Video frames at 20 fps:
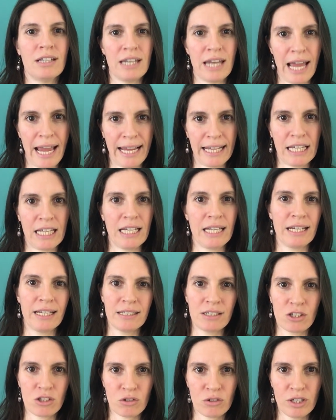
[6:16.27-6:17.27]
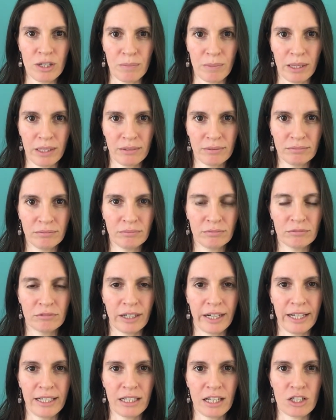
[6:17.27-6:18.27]
nagging and screaming,
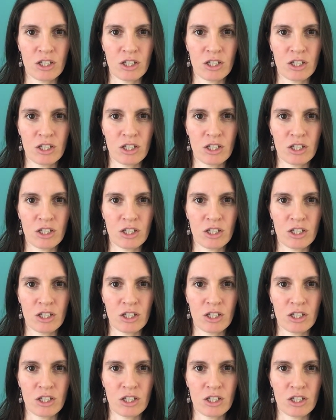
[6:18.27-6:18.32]
right?